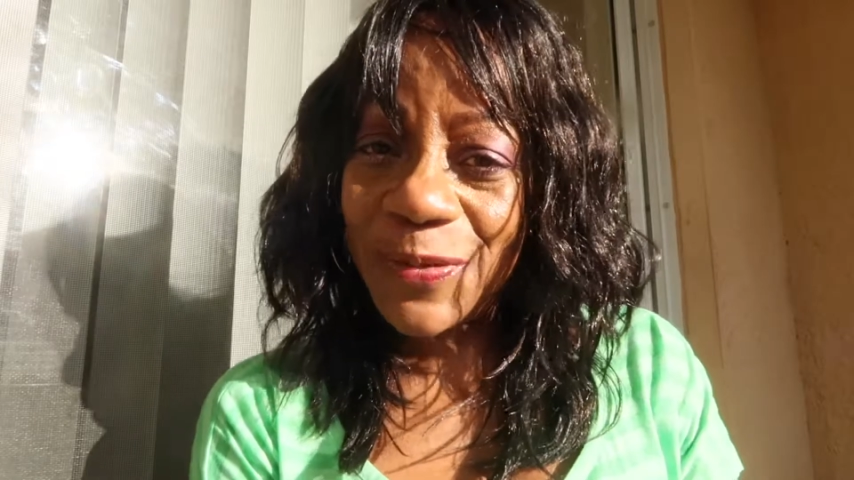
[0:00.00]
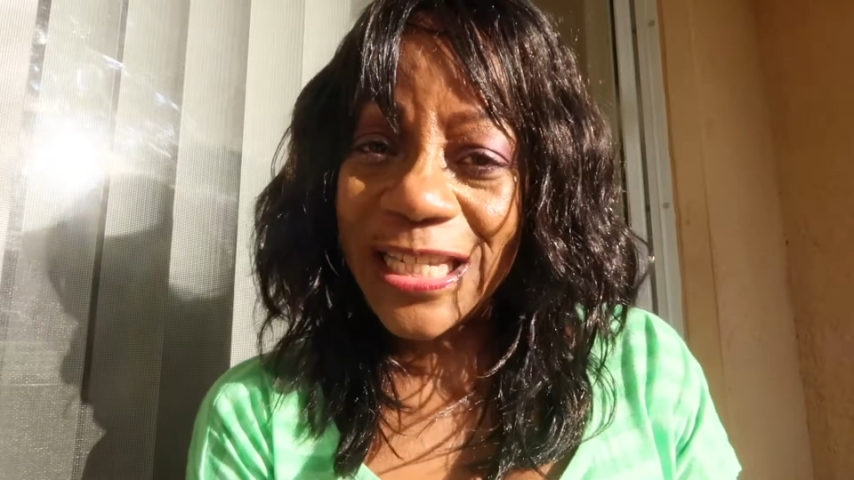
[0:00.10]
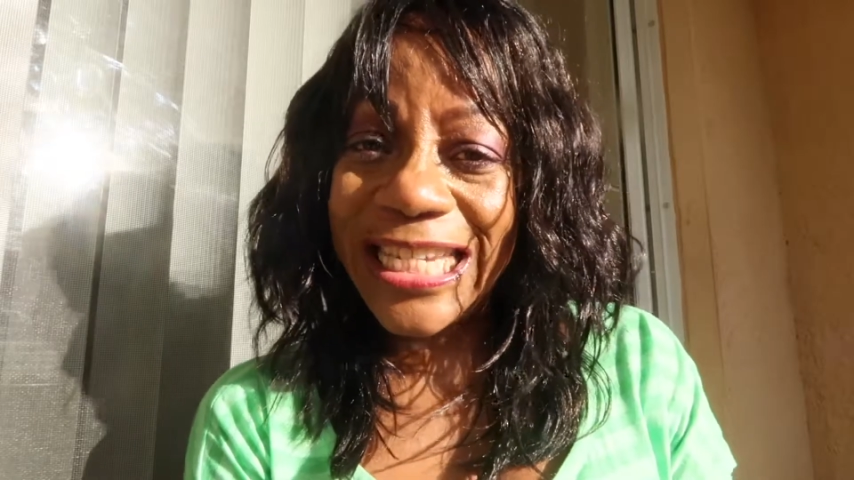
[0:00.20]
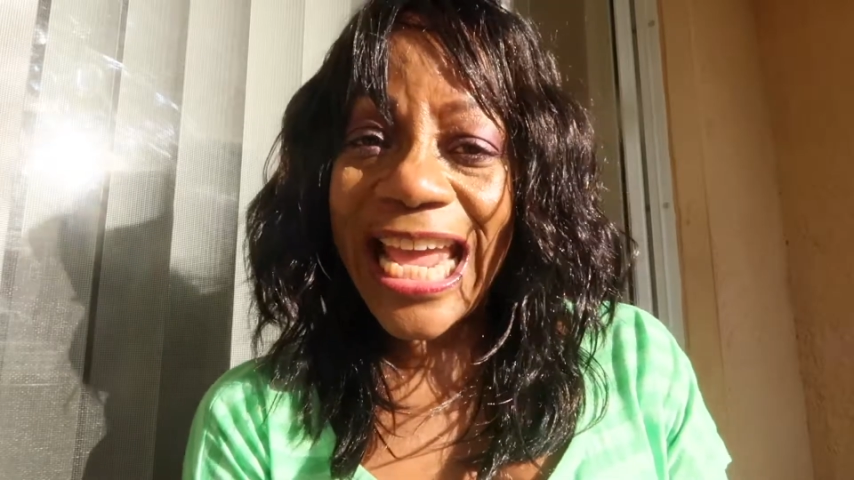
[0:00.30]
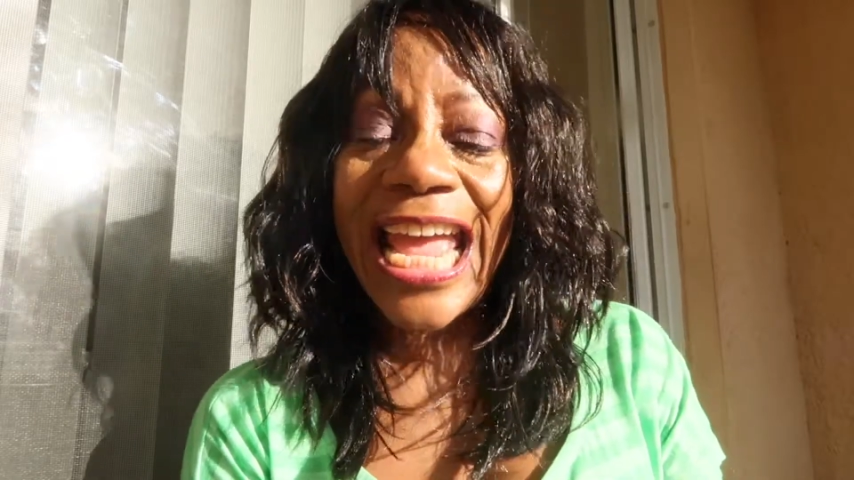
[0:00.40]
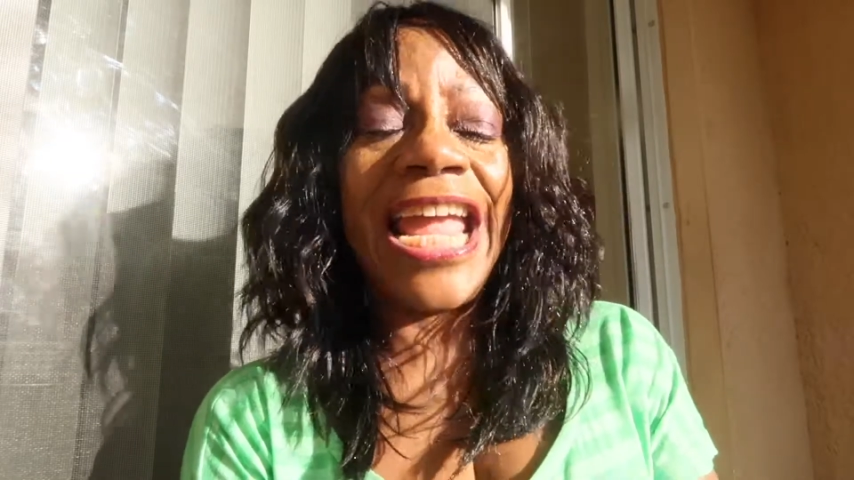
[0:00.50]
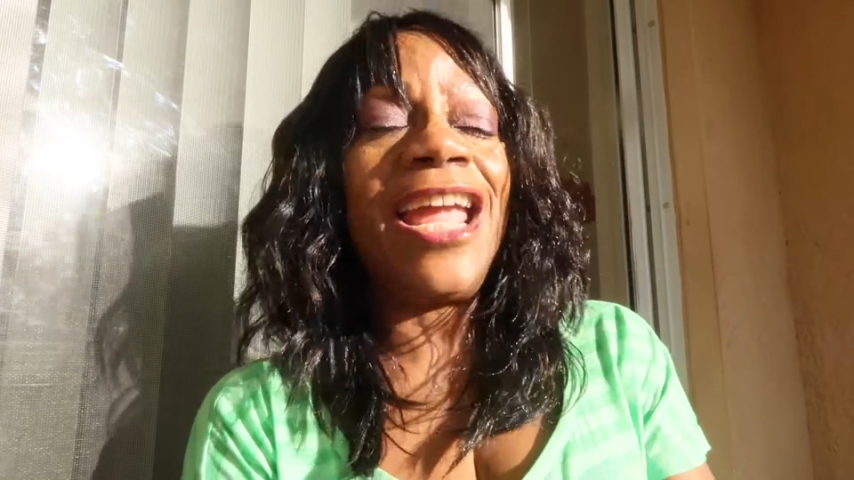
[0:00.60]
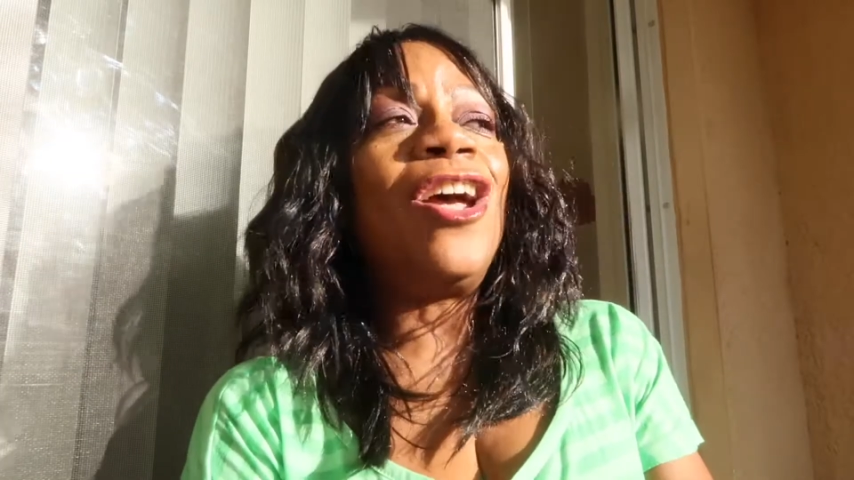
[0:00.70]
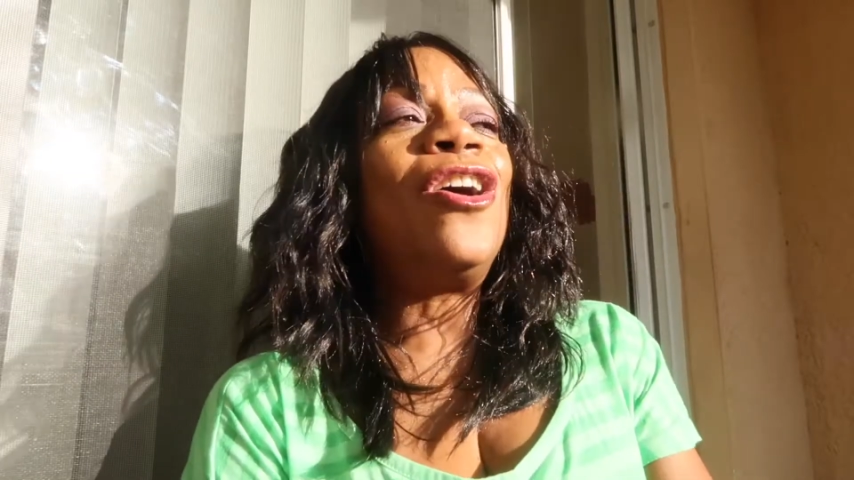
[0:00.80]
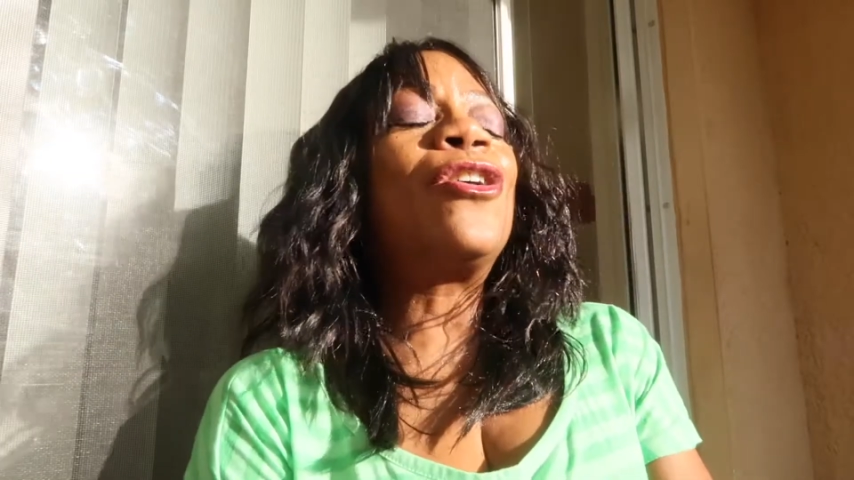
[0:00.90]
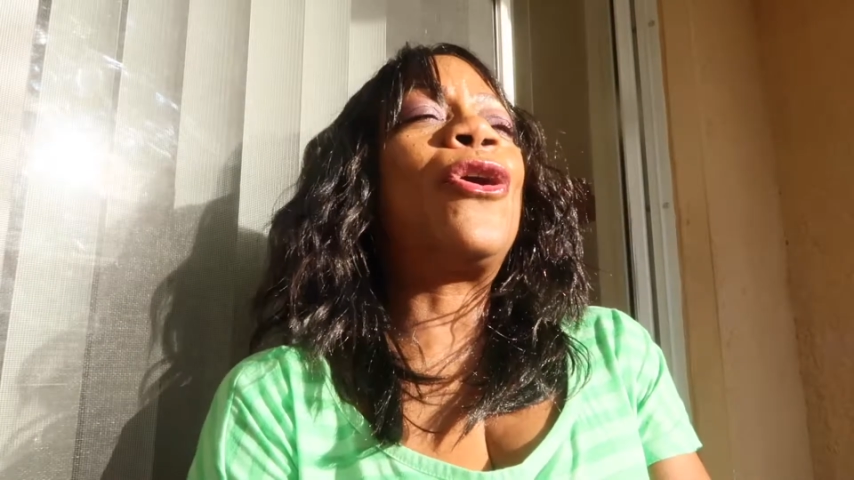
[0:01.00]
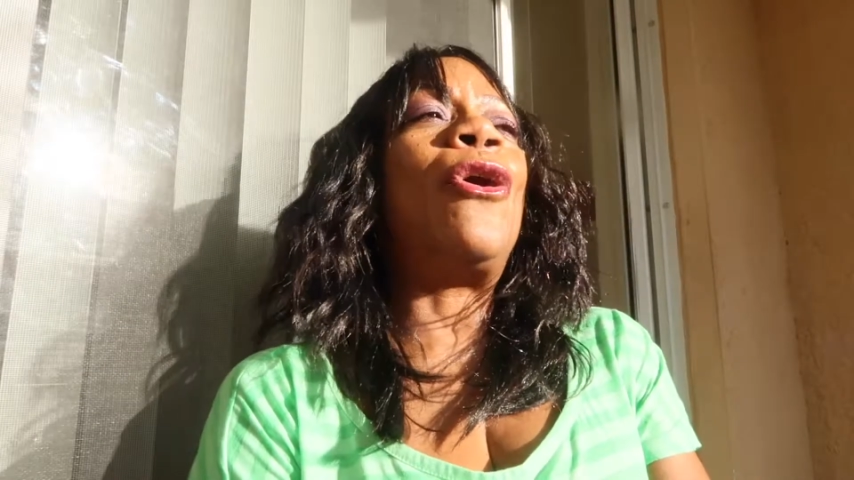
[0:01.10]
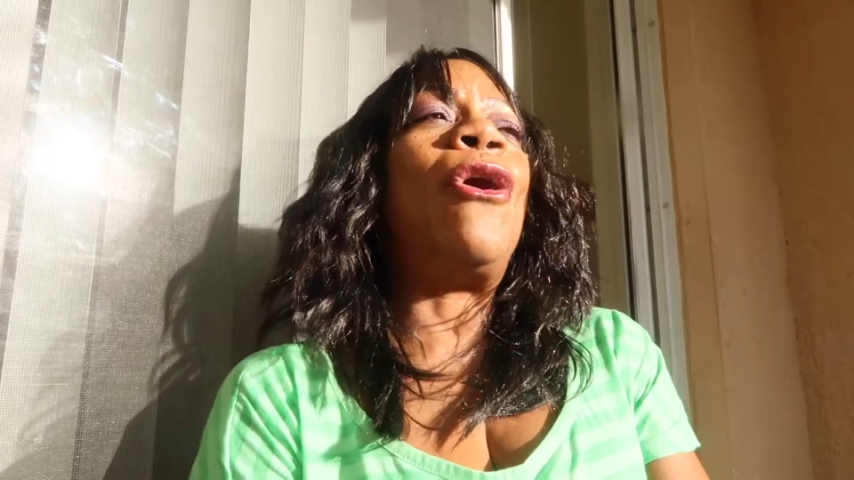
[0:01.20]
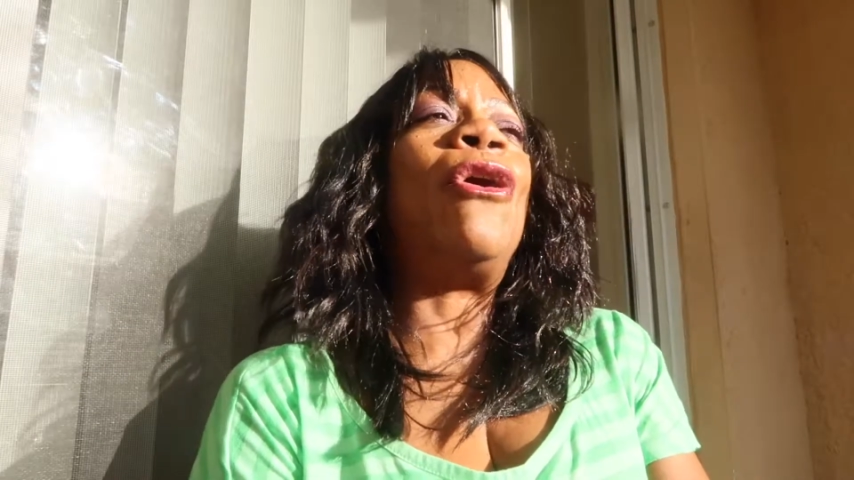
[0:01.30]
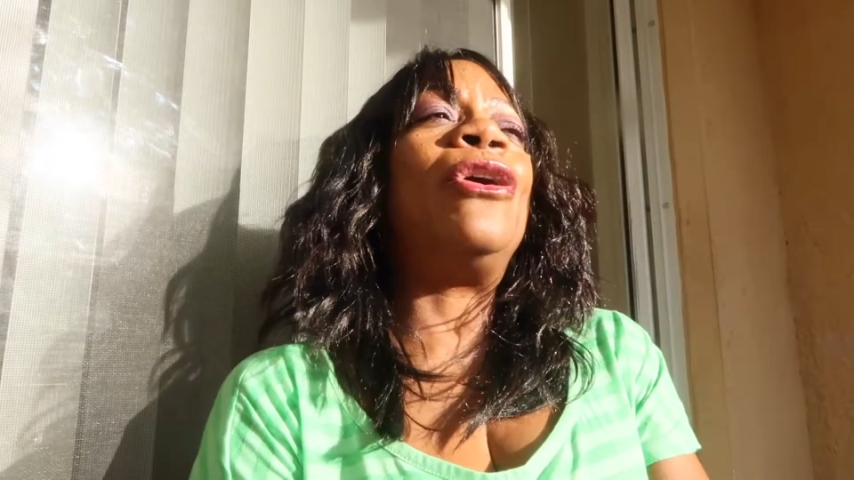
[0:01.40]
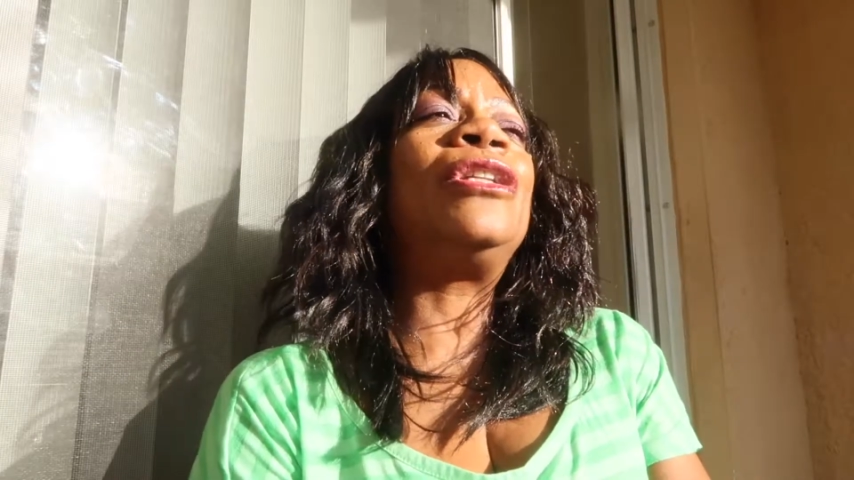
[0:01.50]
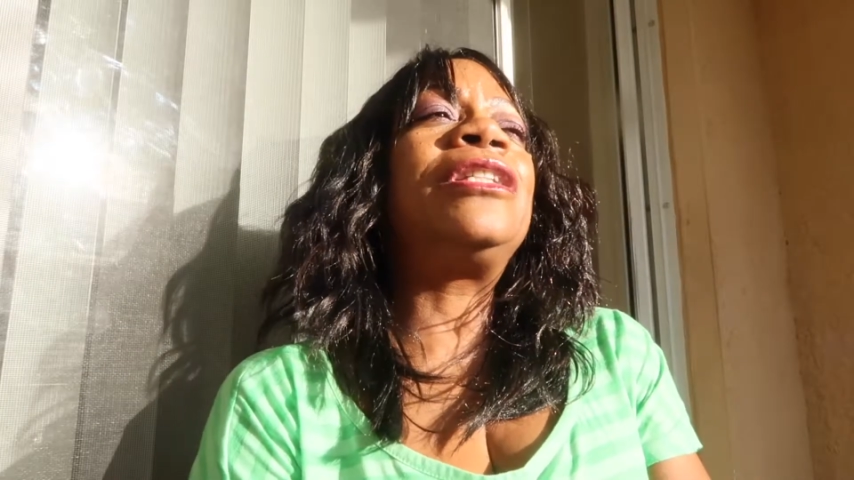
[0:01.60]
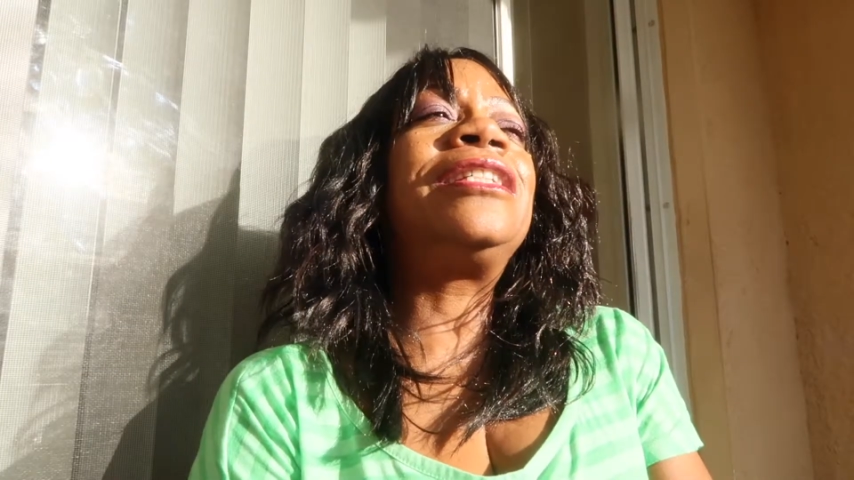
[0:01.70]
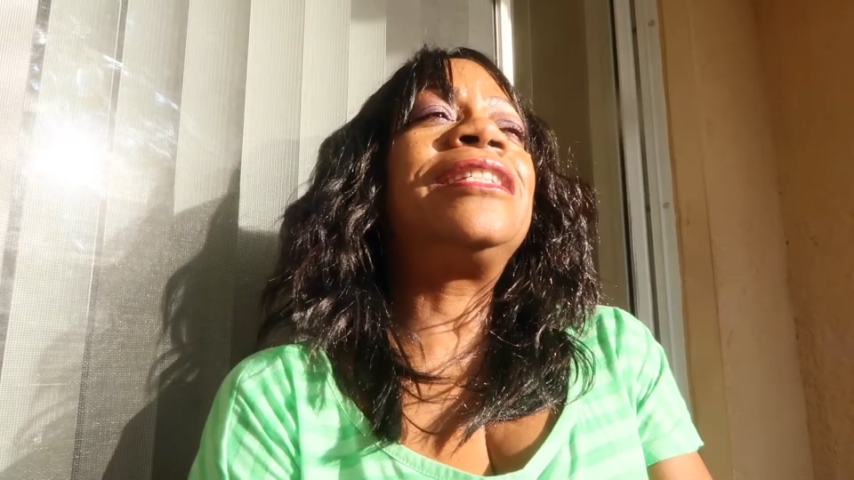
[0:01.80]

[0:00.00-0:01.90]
today called